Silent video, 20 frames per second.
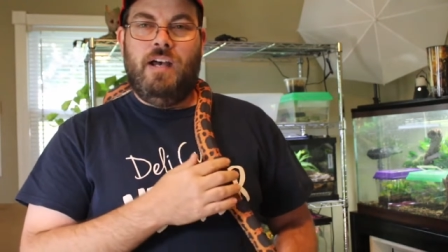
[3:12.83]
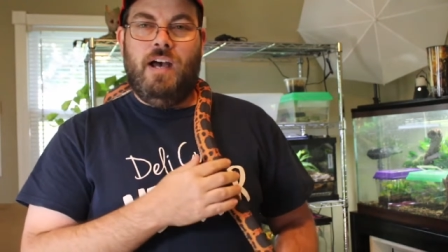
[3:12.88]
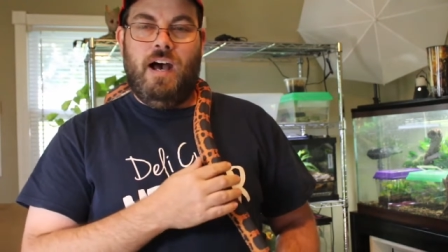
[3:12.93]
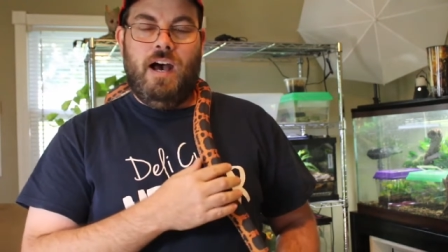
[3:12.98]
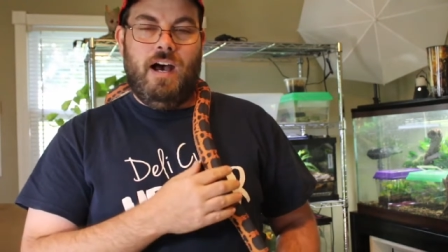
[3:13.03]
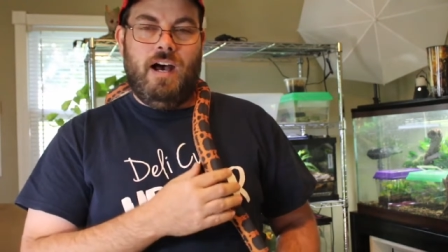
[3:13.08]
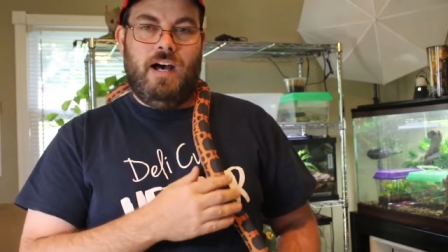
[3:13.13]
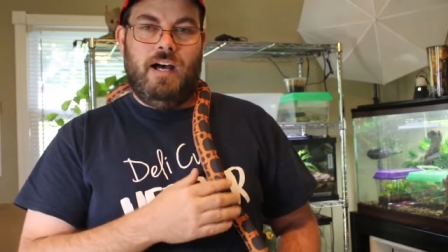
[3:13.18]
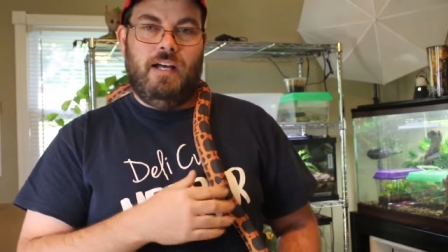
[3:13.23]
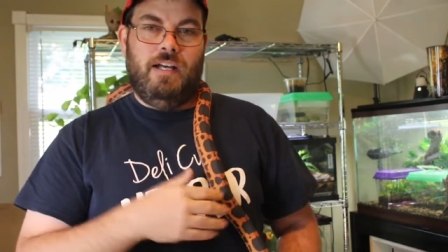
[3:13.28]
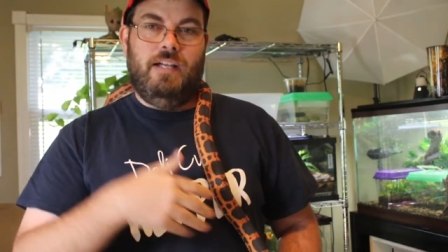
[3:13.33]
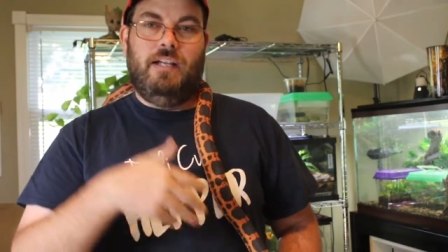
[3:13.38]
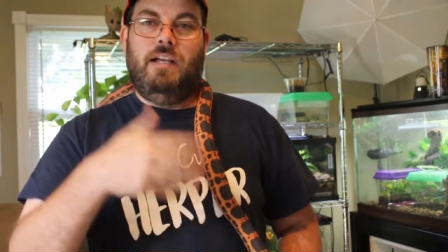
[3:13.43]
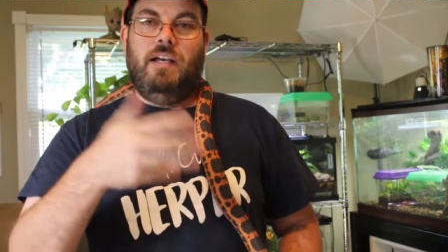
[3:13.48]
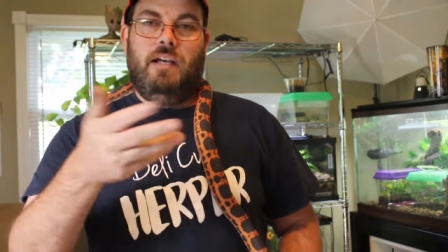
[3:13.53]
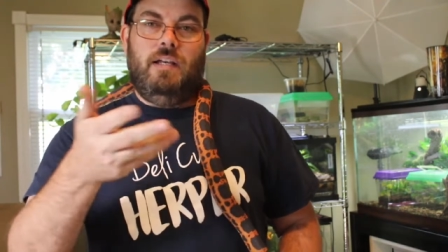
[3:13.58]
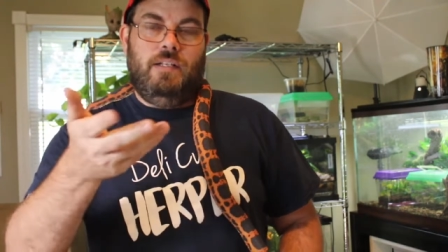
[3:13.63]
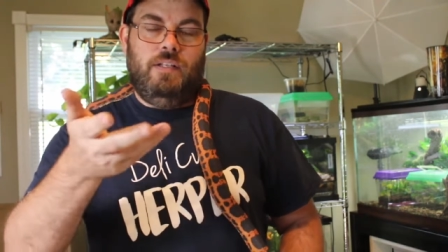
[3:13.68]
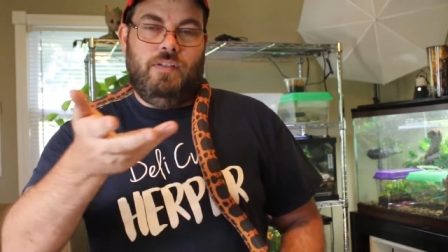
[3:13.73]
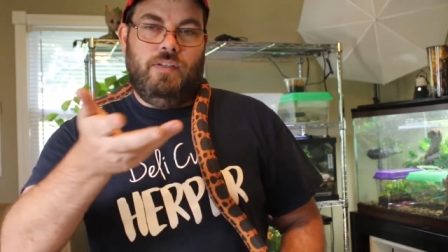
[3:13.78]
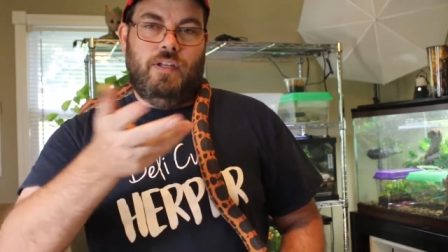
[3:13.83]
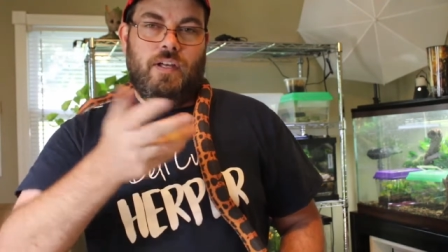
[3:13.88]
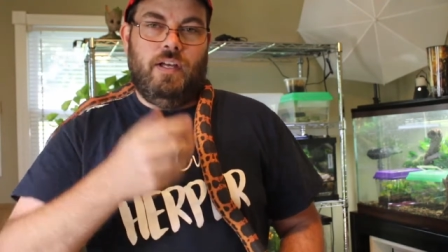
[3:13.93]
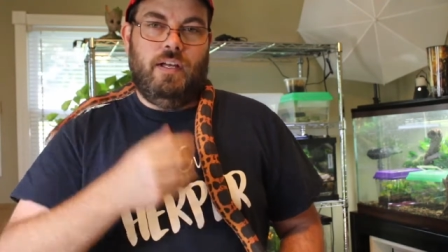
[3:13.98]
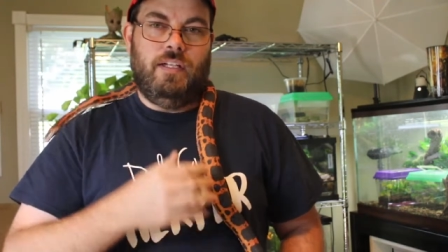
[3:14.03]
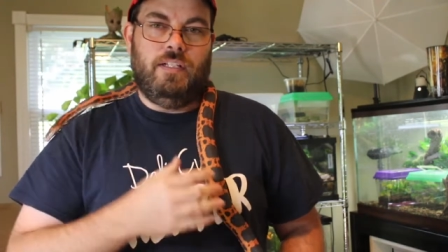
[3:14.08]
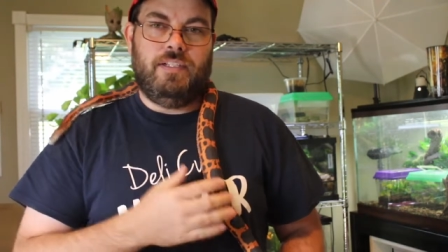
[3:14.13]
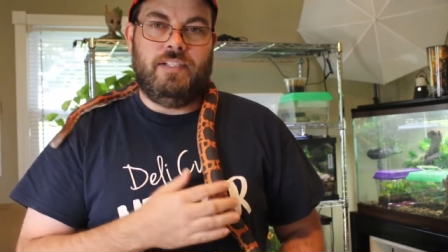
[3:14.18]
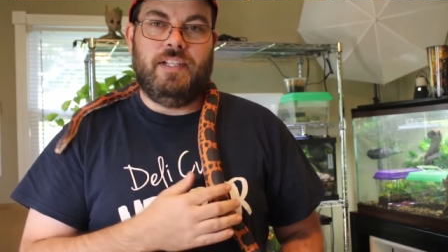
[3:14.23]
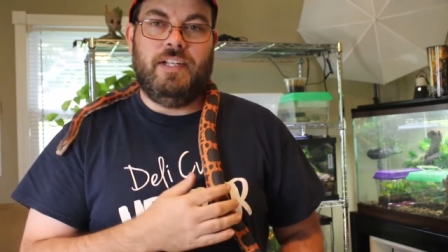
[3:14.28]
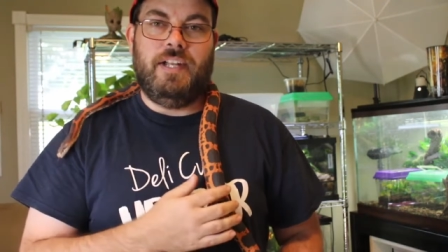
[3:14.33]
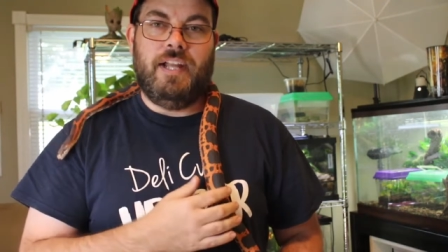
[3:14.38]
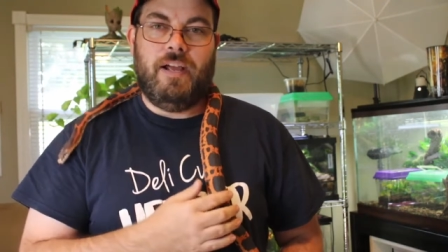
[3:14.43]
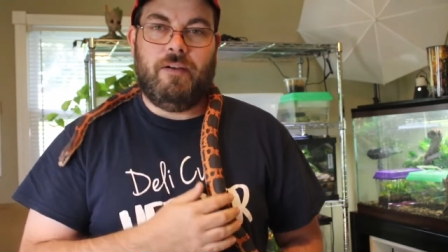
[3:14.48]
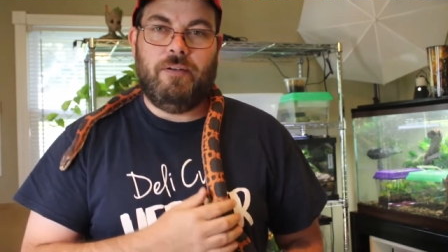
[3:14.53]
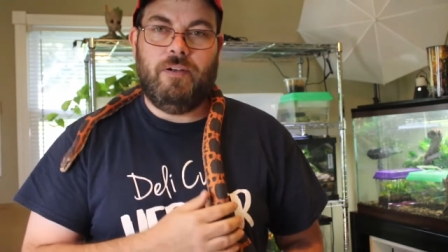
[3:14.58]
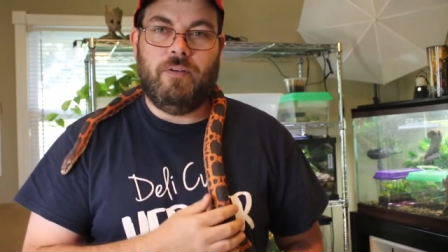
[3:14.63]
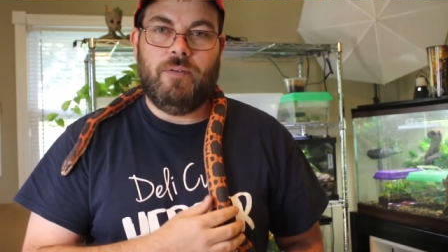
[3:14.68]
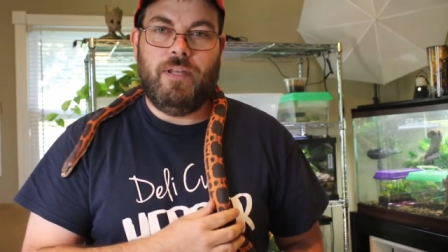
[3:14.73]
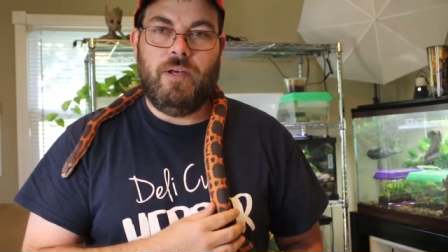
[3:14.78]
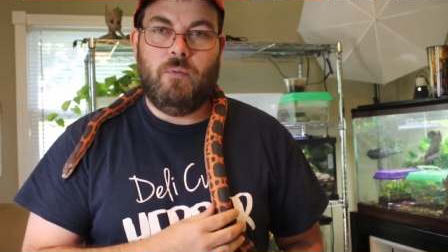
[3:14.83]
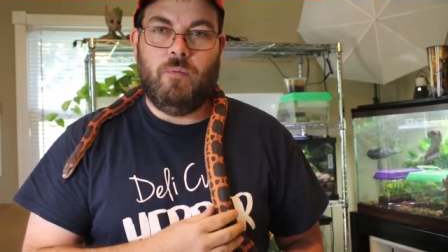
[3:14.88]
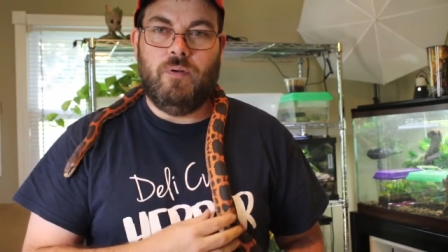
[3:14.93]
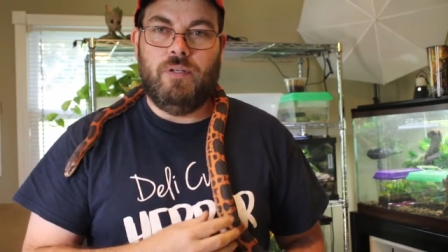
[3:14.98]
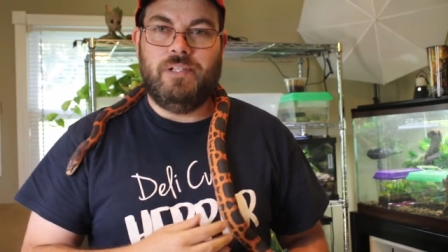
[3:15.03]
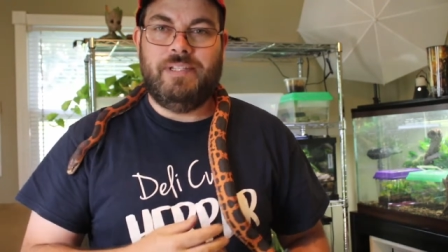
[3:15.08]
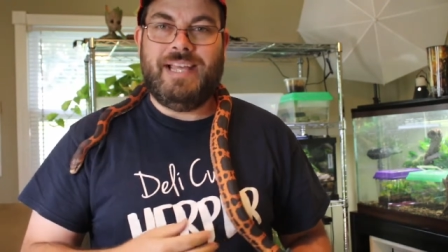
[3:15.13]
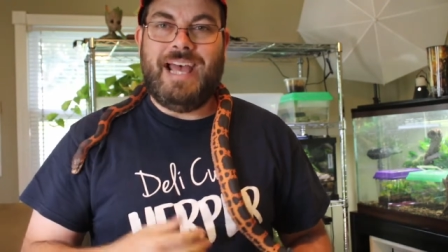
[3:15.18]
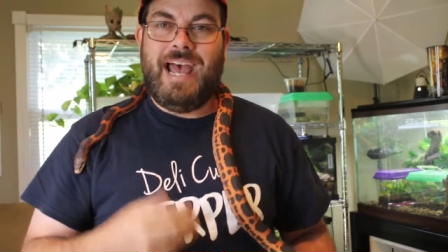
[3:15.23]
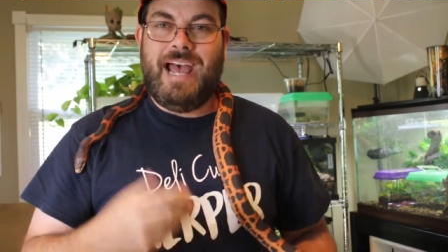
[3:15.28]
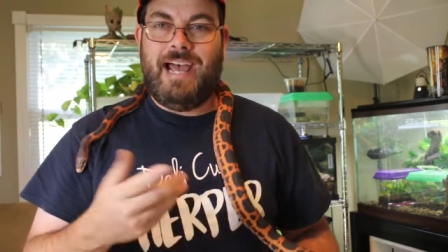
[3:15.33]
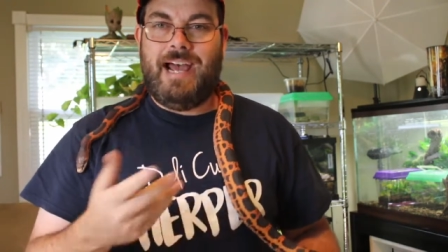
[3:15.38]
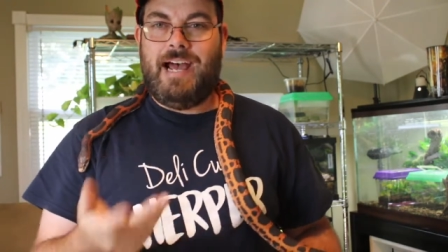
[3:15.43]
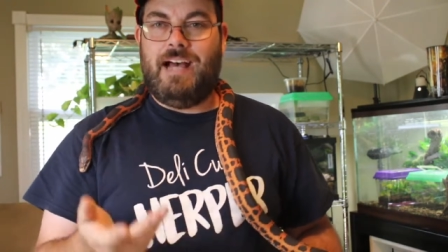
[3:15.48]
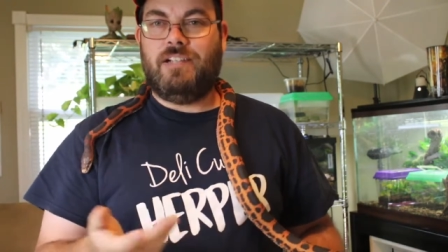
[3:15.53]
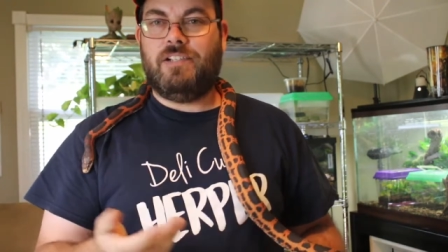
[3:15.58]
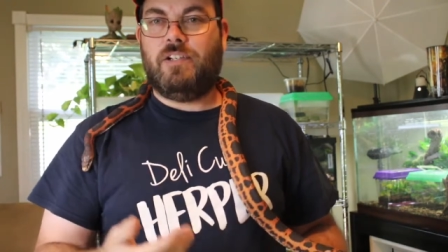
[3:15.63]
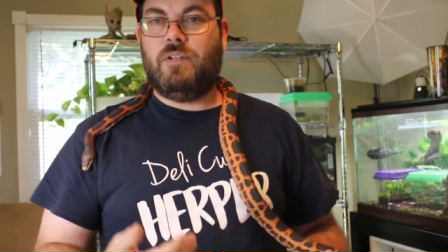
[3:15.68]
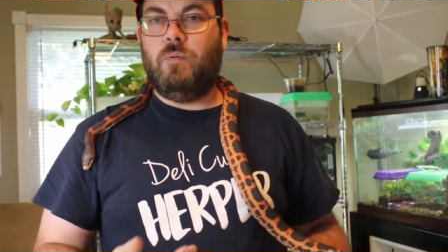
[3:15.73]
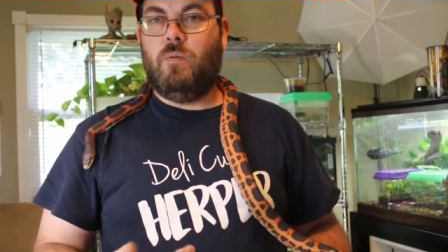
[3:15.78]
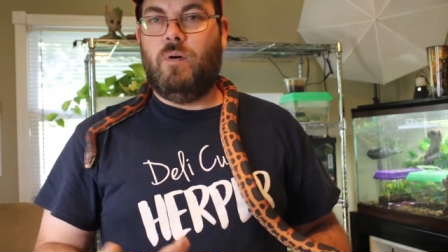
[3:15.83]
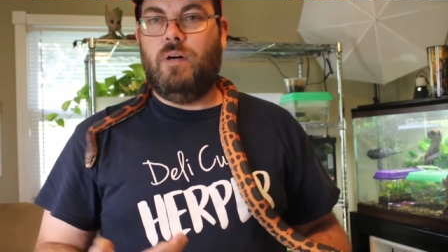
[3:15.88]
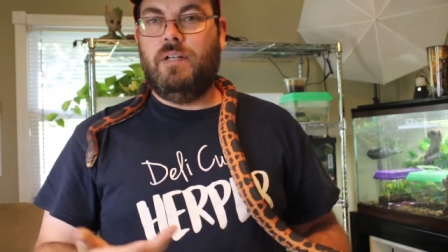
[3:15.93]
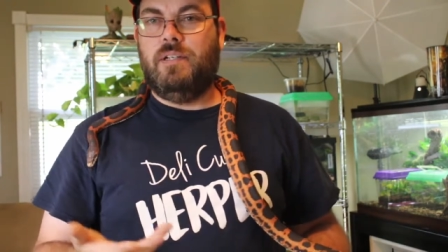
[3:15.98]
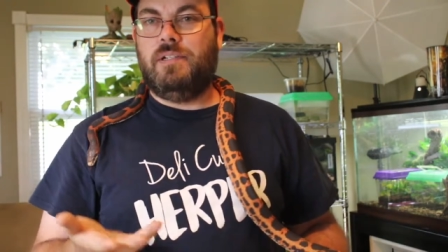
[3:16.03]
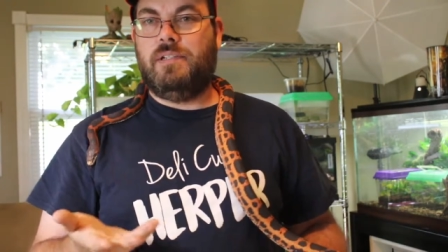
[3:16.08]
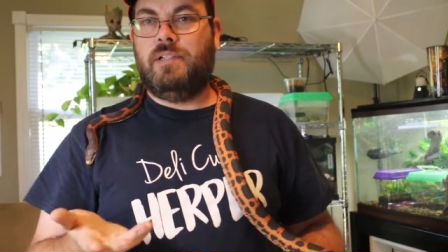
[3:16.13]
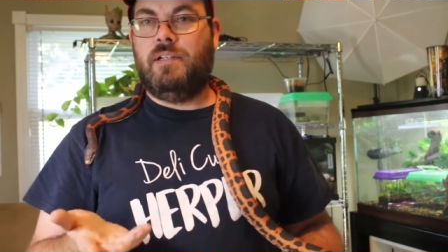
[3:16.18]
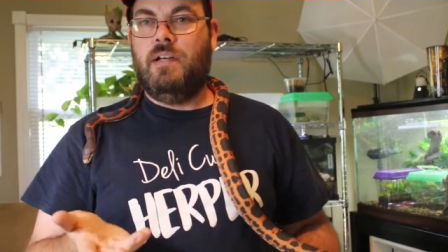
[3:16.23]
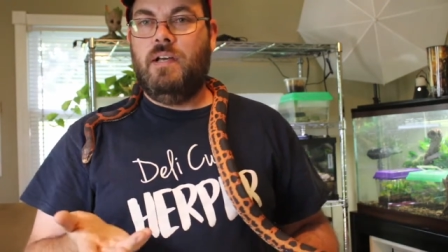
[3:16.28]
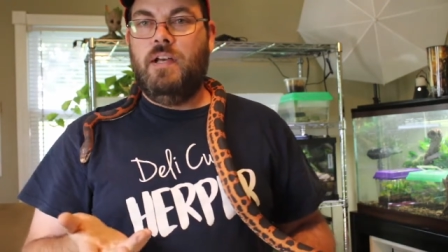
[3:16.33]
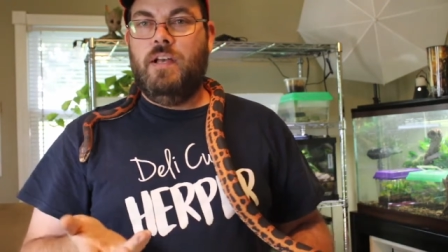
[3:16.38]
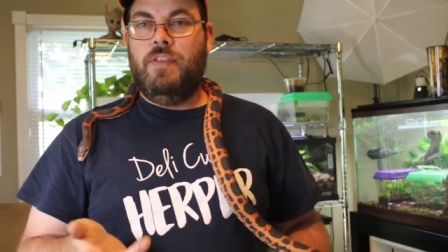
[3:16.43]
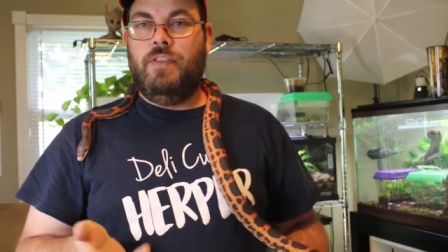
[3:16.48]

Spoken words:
the scenario that was asked was